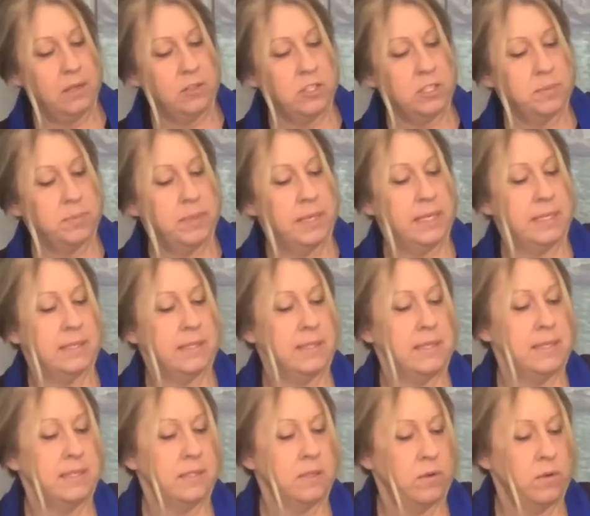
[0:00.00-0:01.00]
just place
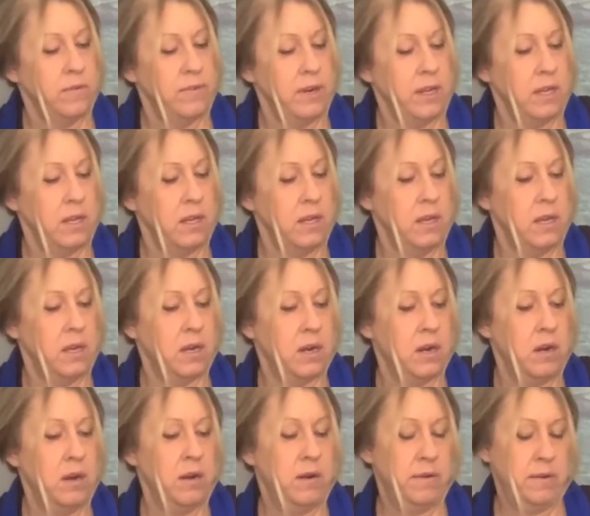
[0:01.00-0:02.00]
these over
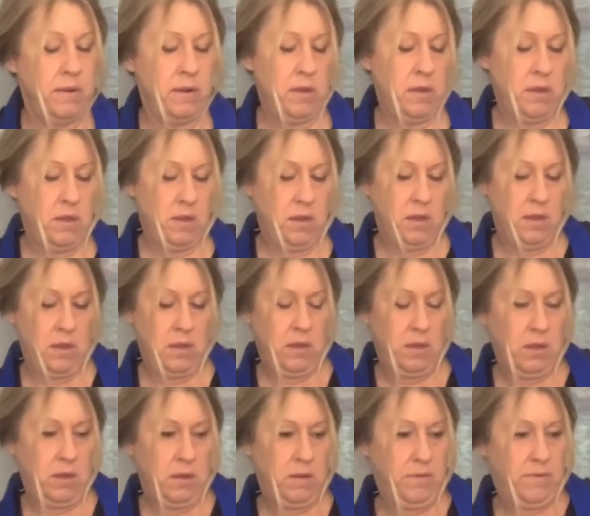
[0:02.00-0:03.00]
here
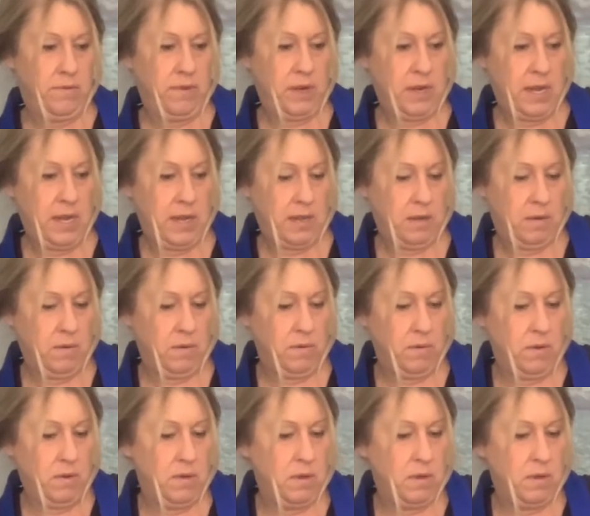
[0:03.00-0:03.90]
for now.